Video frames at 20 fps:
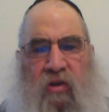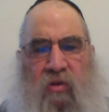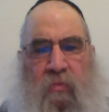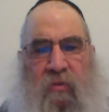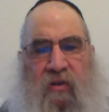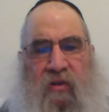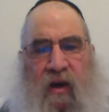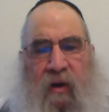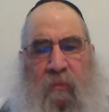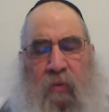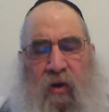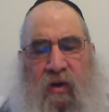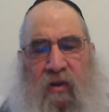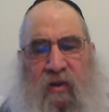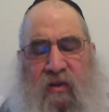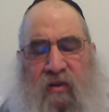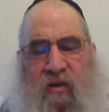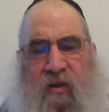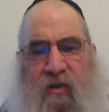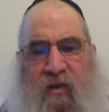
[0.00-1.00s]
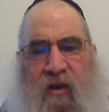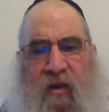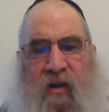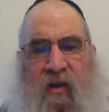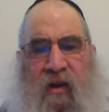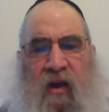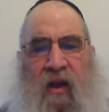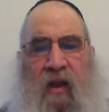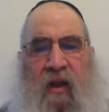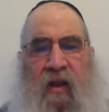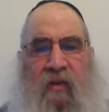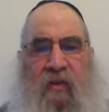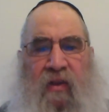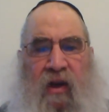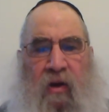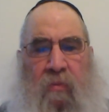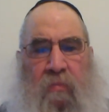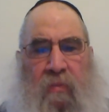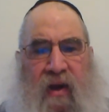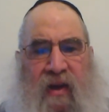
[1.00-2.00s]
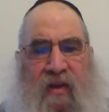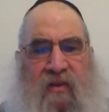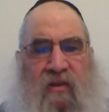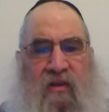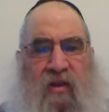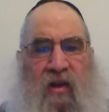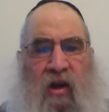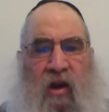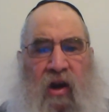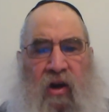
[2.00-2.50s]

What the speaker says: The midrabon is a din that a mes